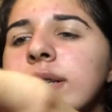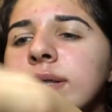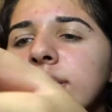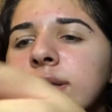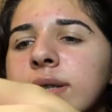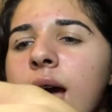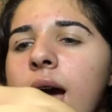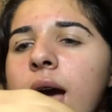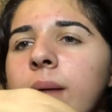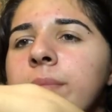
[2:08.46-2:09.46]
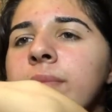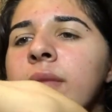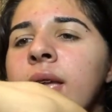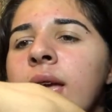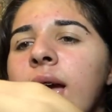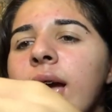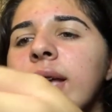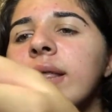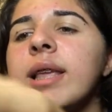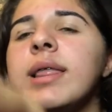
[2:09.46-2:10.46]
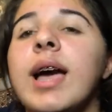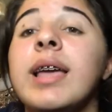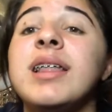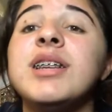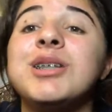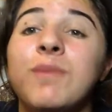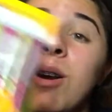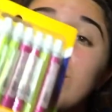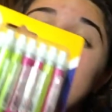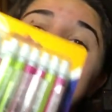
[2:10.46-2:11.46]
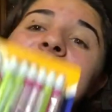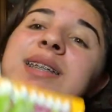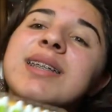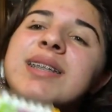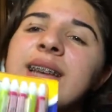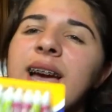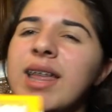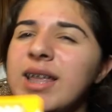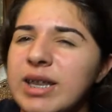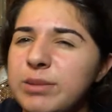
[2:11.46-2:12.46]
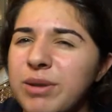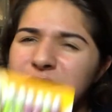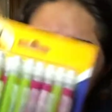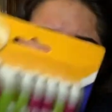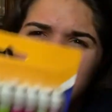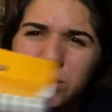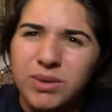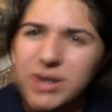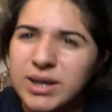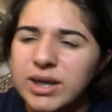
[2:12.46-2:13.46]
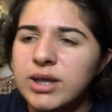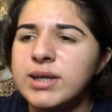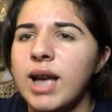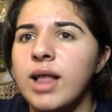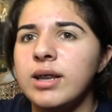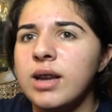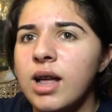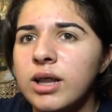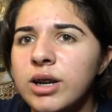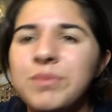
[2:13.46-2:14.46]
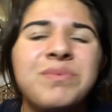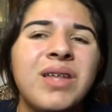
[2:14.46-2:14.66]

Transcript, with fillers: doesn't stop. I get like I get the sparkly ones because like I like these better than the other ones like the solid color.